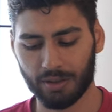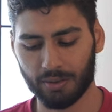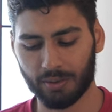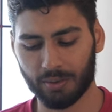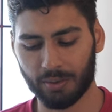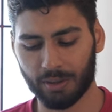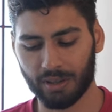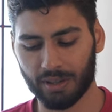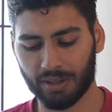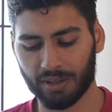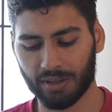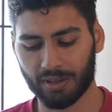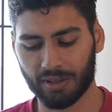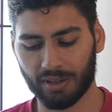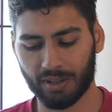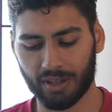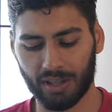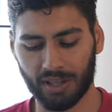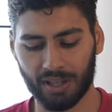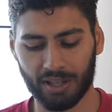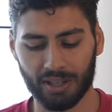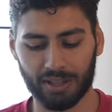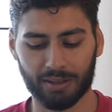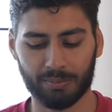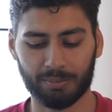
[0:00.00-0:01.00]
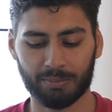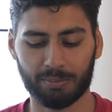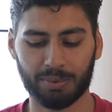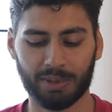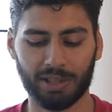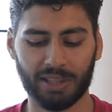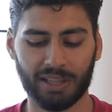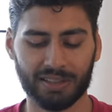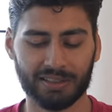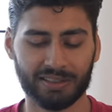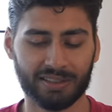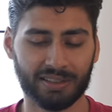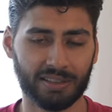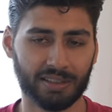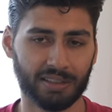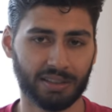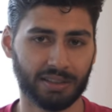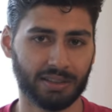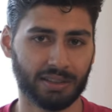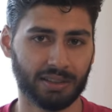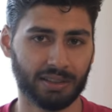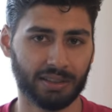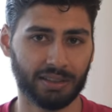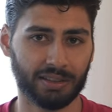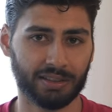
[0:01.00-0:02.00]
with a plastic
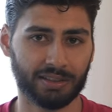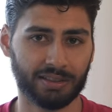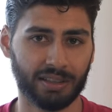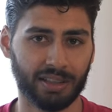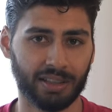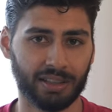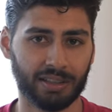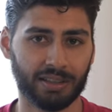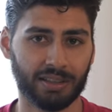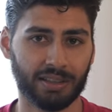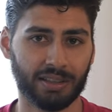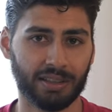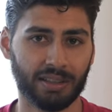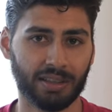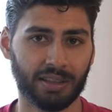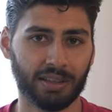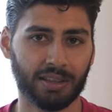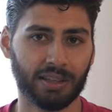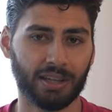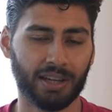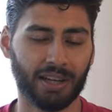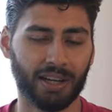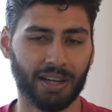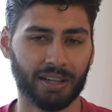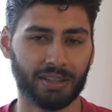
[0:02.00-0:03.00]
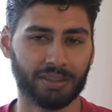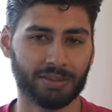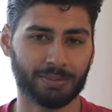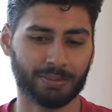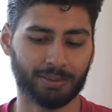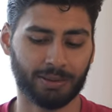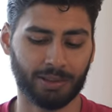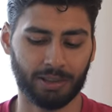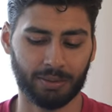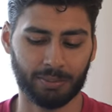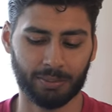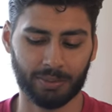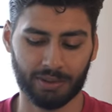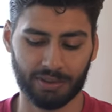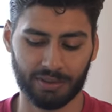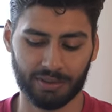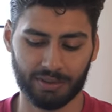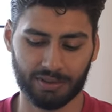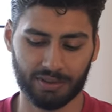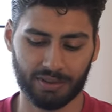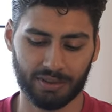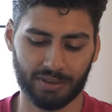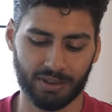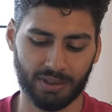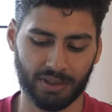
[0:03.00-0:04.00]
cassette as
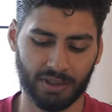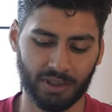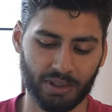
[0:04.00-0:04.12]
promised.